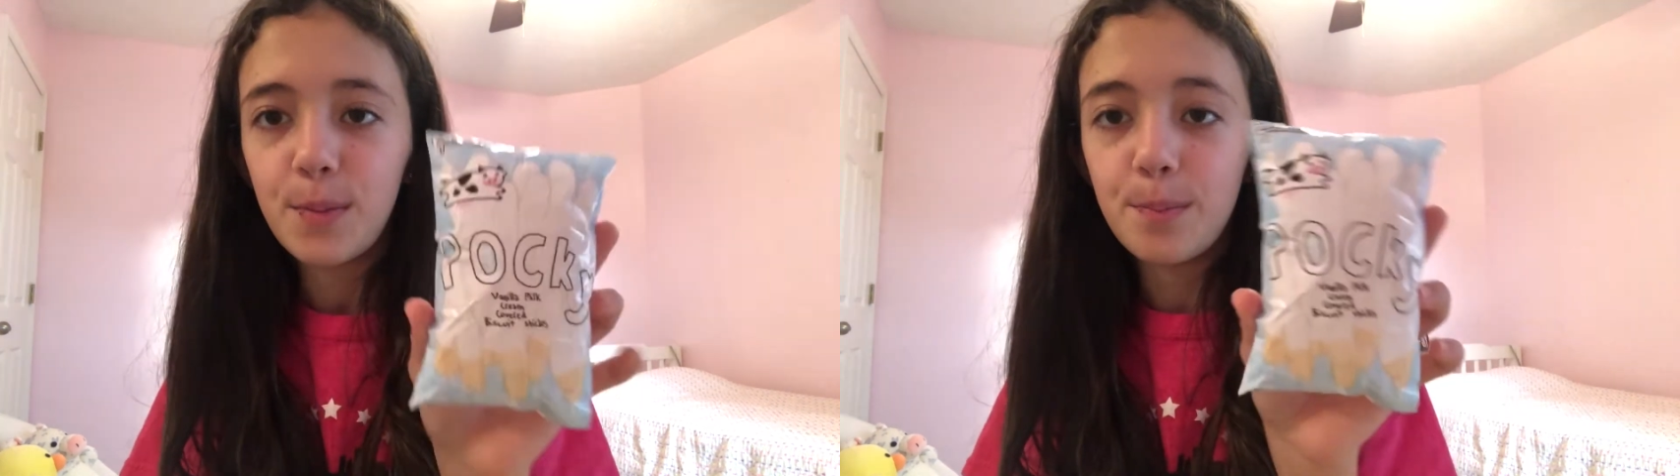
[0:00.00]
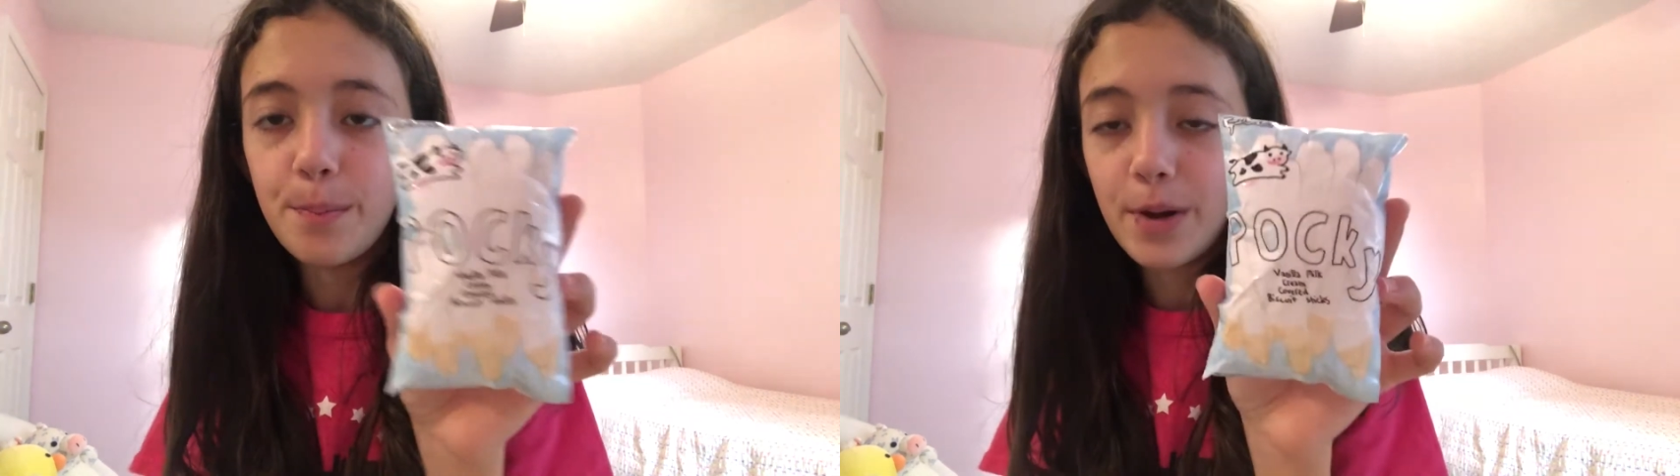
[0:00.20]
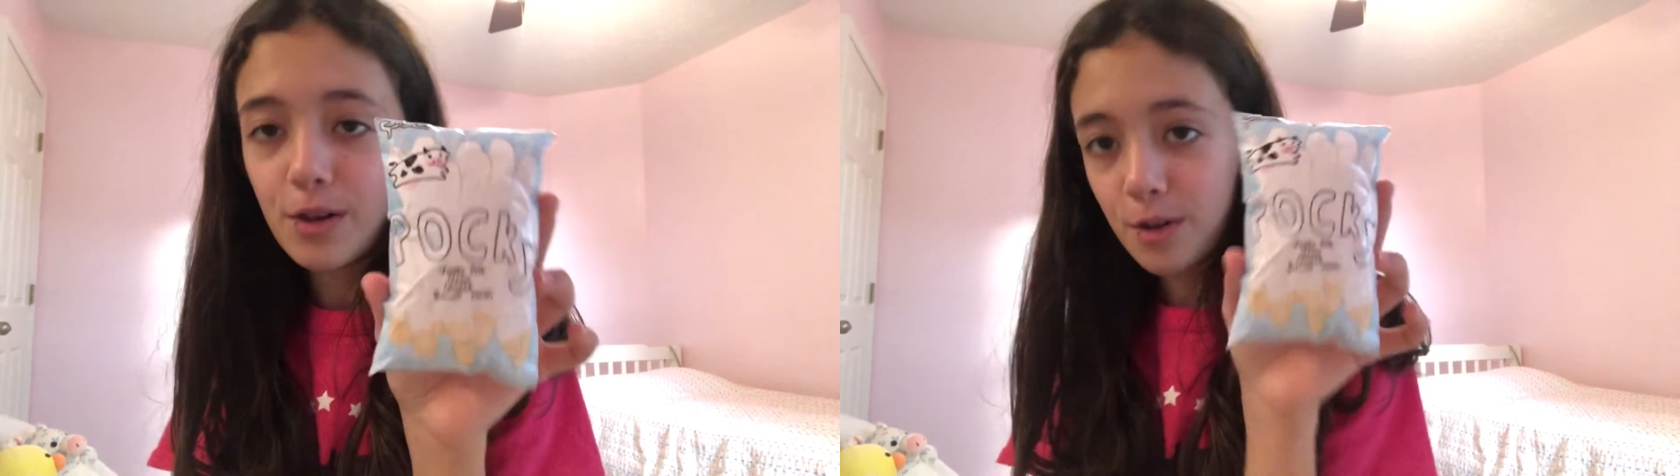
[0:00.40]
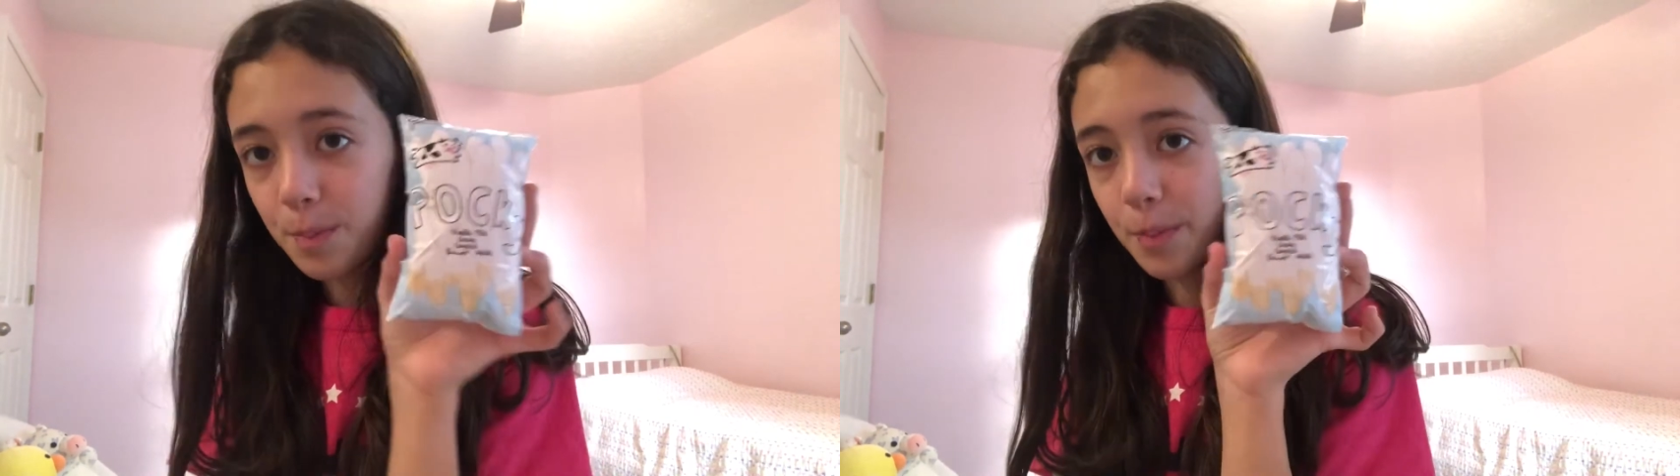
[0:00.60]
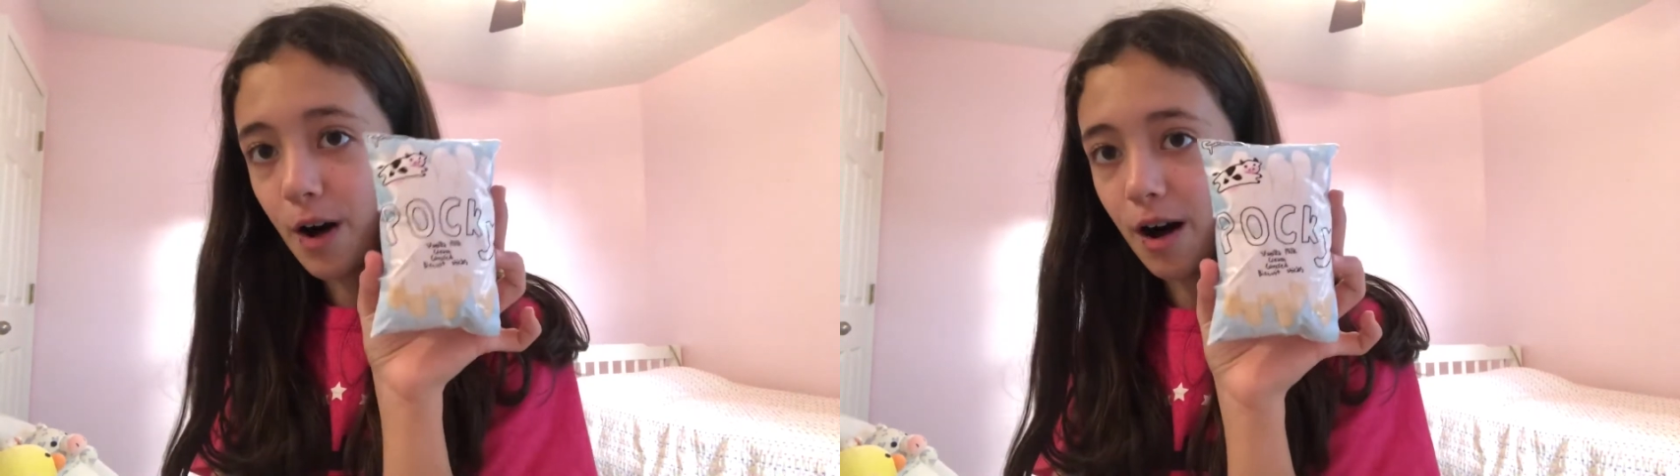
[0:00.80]
Milk
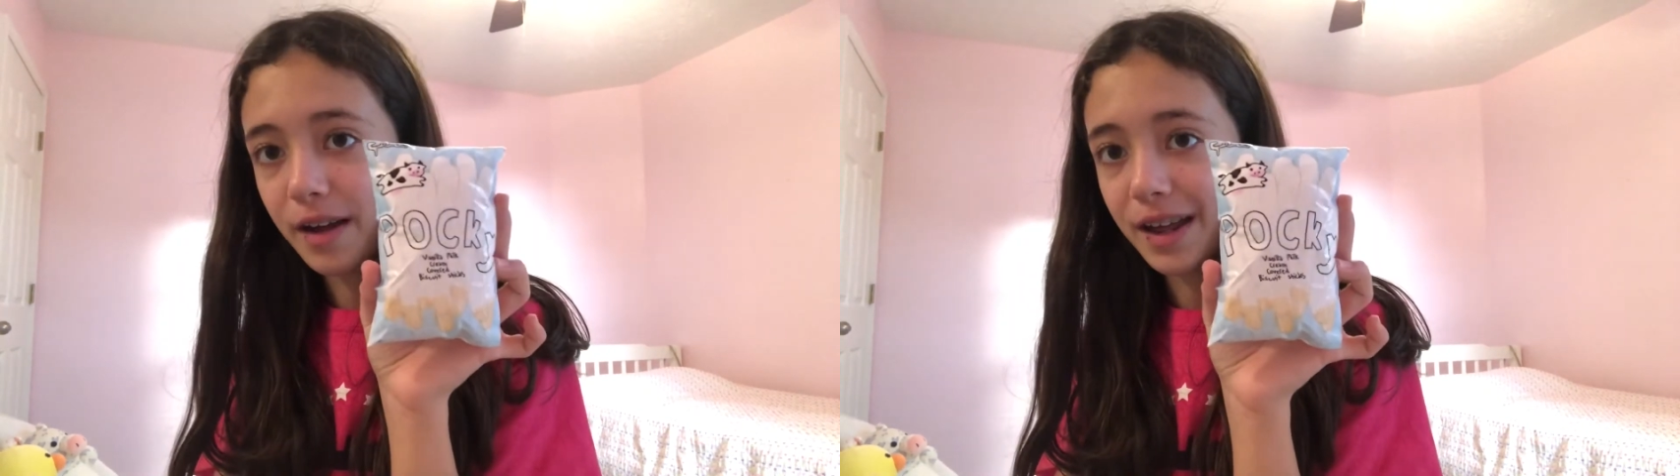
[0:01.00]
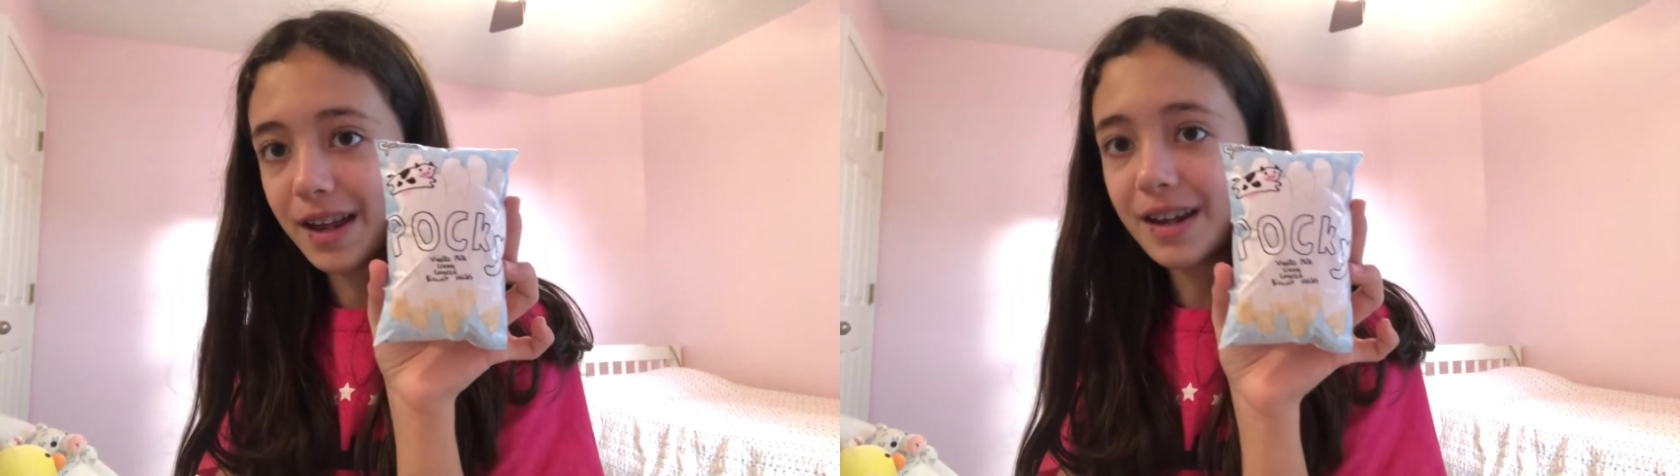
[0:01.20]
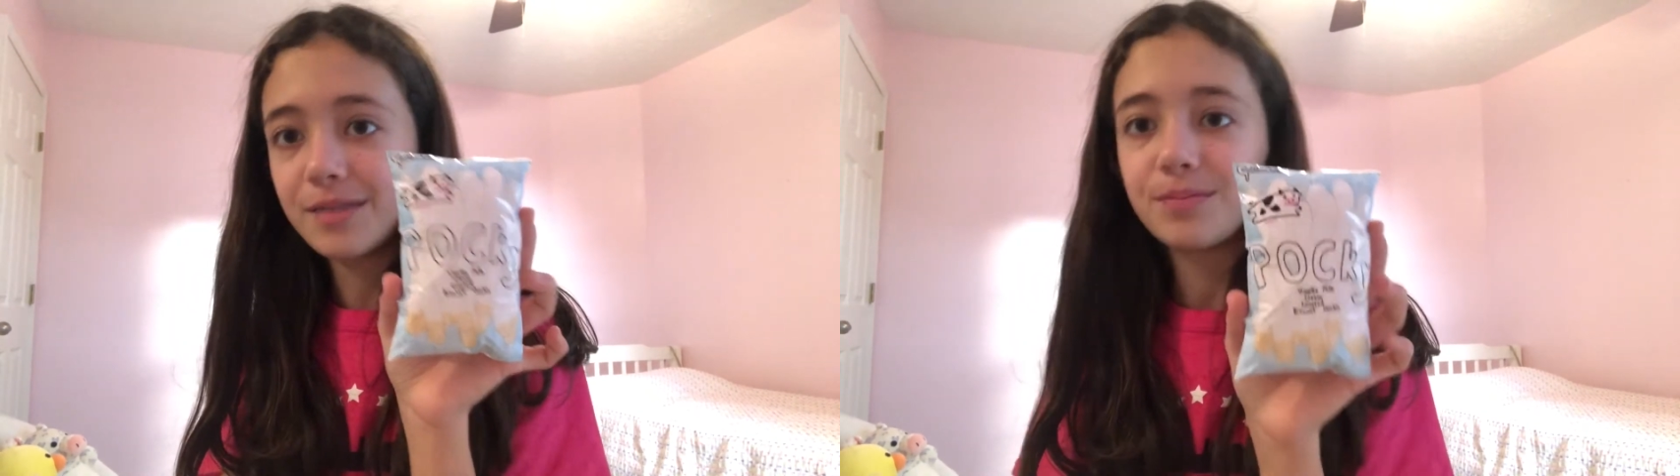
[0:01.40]
Pocky.